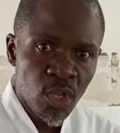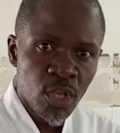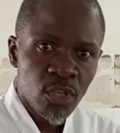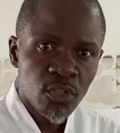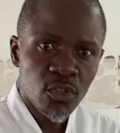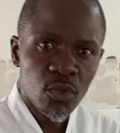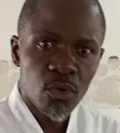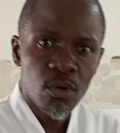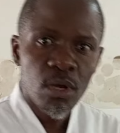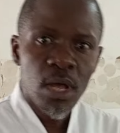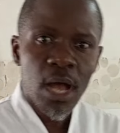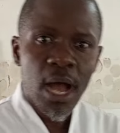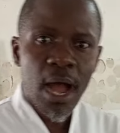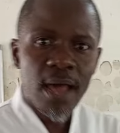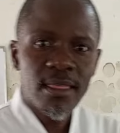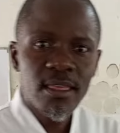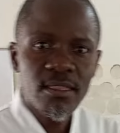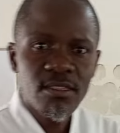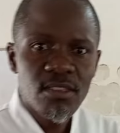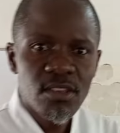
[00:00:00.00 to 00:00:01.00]
So
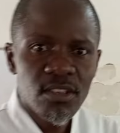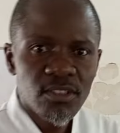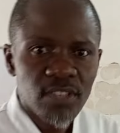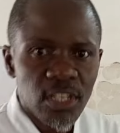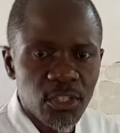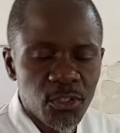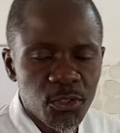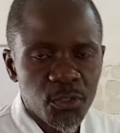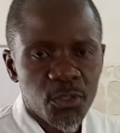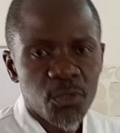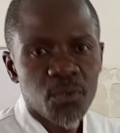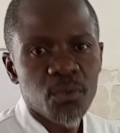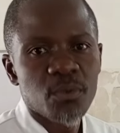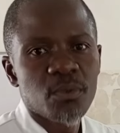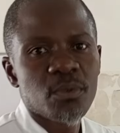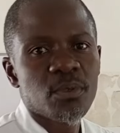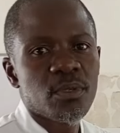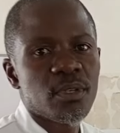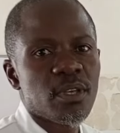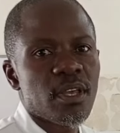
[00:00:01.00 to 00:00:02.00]
other things that you do
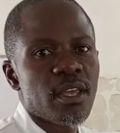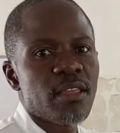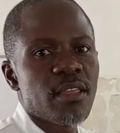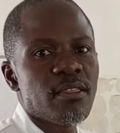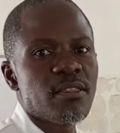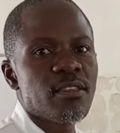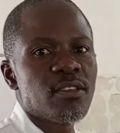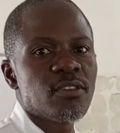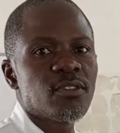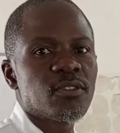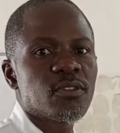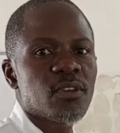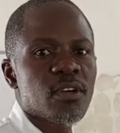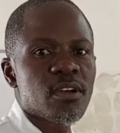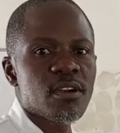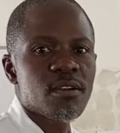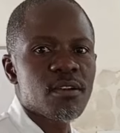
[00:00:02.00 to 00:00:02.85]
in this